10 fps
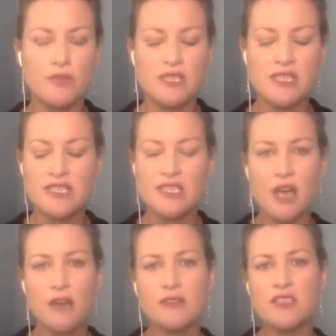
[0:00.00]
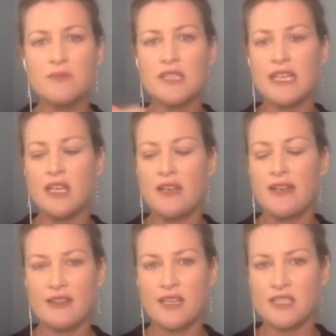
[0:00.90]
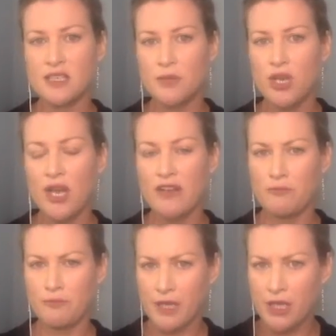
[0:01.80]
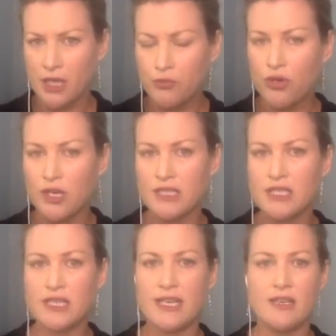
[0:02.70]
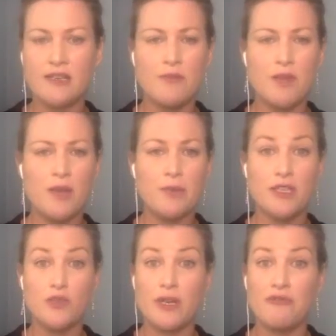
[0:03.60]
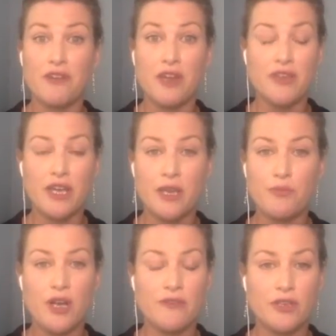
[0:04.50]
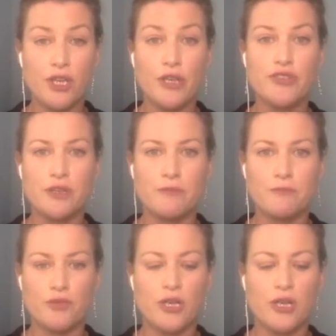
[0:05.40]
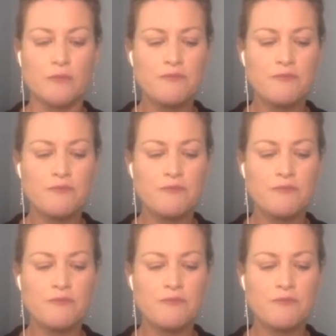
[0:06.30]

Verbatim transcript: So there's this ultimately there's some kind of big product at the end, and that might be a 25K private coaching product.